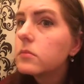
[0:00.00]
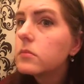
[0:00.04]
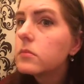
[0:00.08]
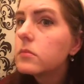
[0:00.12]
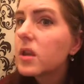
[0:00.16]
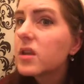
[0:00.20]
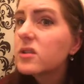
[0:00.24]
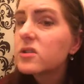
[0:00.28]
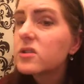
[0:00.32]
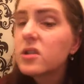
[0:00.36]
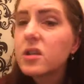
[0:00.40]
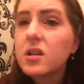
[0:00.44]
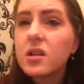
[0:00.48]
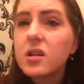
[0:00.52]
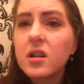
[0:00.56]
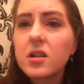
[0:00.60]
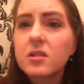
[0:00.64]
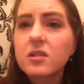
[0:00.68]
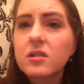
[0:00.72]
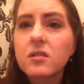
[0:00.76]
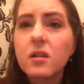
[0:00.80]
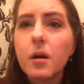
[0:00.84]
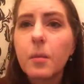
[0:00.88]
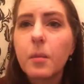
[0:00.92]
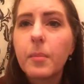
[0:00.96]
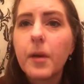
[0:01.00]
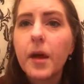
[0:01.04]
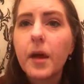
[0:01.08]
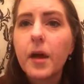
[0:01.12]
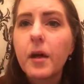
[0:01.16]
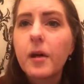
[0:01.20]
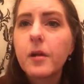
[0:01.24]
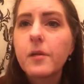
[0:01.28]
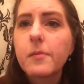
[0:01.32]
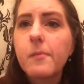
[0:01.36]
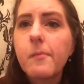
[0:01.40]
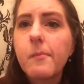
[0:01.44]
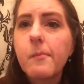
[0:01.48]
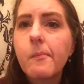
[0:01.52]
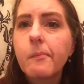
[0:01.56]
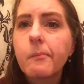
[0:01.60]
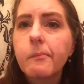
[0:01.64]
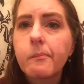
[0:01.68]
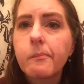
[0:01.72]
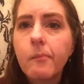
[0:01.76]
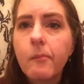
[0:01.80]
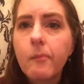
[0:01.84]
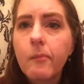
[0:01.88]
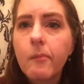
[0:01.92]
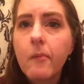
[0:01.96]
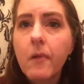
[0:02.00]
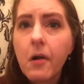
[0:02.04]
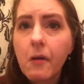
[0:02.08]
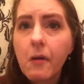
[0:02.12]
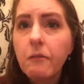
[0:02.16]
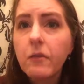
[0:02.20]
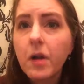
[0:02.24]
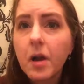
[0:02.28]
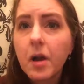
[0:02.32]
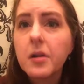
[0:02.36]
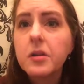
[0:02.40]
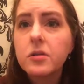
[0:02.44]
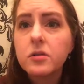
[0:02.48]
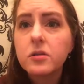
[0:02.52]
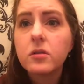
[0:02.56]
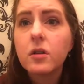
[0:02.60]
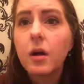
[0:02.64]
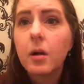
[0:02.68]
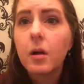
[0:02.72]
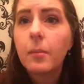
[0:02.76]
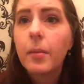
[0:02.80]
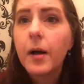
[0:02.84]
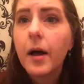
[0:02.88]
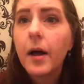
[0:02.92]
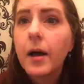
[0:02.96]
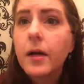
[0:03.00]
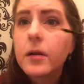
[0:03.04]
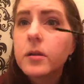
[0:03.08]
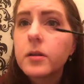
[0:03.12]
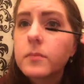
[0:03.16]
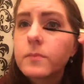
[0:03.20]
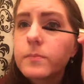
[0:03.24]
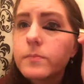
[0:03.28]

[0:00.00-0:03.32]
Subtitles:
Actually, that's not bad. That is not bad.